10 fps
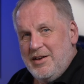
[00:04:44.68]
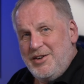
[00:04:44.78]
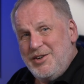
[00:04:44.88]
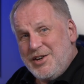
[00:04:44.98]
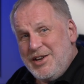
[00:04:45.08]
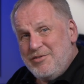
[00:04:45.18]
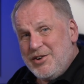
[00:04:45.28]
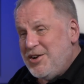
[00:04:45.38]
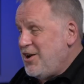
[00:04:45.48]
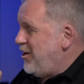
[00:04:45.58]
And you can
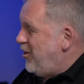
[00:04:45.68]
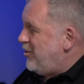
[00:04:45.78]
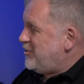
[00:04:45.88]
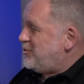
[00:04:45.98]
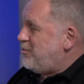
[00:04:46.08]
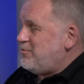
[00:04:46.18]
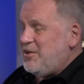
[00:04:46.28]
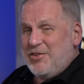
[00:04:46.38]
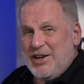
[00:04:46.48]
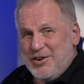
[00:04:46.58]
even hot swap
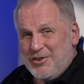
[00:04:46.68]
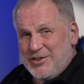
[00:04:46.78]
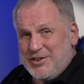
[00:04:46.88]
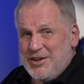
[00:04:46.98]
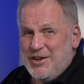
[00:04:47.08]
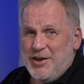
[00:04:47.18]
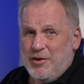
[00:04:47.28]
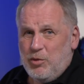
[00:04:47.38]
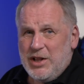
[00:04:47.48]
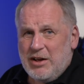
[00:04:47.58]
your V-Locks
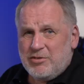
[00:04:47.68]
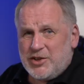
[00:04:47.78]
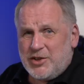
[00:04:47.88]
without